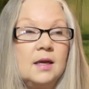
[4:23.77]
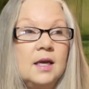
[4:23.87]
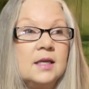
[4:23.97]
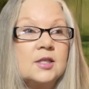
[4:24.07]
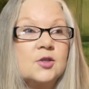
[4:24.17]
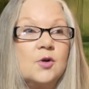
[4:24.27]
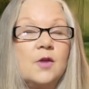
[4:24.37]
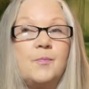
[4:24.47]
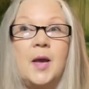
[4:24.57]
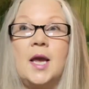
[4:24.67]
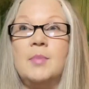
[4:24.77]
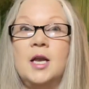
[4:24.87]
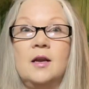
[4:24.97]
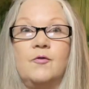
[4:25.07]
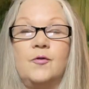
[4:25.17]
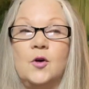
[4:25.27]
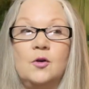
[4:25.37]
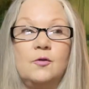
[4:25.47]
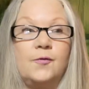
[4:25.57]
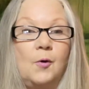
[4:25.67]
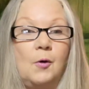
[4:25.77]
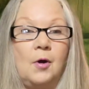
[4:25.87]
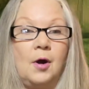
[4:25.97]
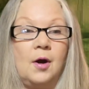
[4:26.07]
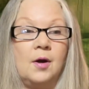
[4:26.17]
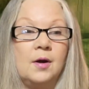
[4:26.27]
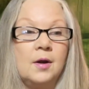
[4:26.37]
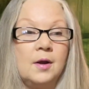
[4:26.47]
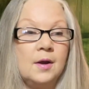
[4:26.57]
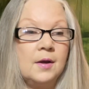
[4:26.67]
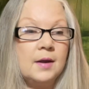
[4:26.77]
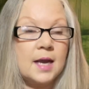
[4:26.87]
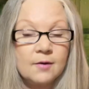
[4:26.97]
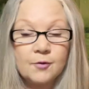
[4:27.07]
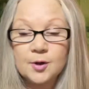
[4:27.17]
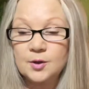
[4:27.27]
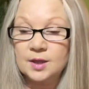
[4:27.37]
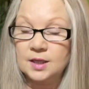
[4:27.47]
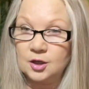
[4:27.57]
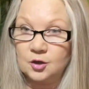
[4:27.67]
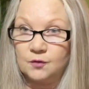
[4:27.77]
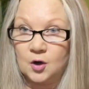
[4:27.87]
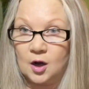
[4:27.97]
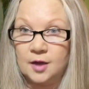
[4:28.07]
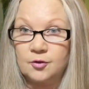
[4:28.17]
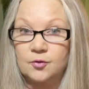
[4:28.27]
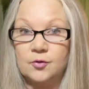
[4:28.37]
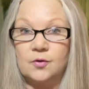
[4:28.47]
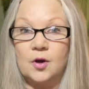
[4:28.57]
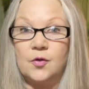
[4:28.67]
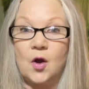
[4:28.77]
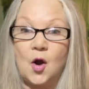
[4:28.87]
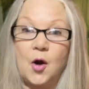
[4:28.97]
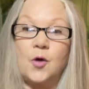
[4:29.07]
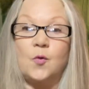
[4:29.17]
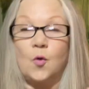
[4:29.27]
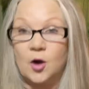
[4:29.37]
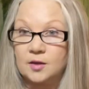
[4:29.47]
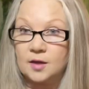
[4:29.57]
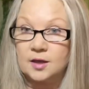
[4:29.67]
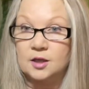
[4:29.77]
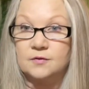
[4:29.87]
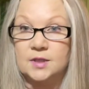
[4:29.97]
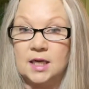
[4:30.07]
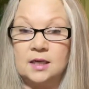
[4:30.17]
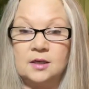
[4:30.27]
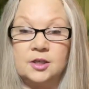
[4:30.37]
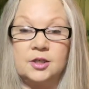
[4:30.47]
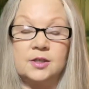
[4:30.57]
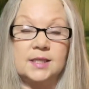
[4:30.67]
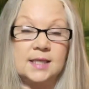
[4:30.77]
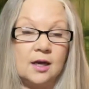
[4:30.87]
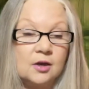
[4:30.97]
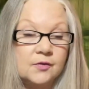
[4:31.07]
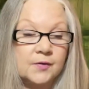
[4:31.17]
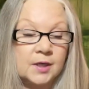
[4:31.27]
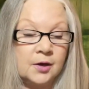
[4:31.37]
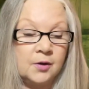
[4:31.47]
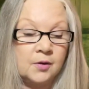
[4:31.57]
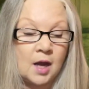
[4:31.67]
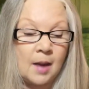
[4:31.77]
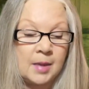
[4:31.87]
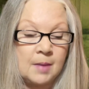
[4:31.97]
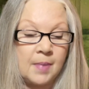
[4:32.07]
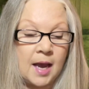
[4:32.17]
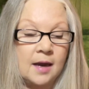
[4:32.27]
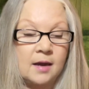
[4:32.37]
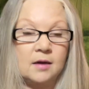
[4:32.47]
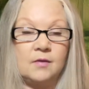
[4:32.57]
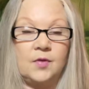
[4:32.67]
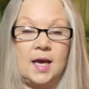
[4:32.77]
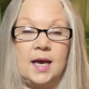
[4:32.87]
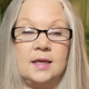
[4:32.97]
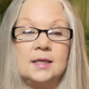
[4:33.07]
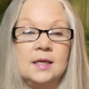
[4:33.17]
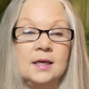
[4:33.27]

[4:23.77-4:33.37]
it's sort of payment in full for everything that you've gone through, all the hard work that you've done on yourself, you know, coming back out of that.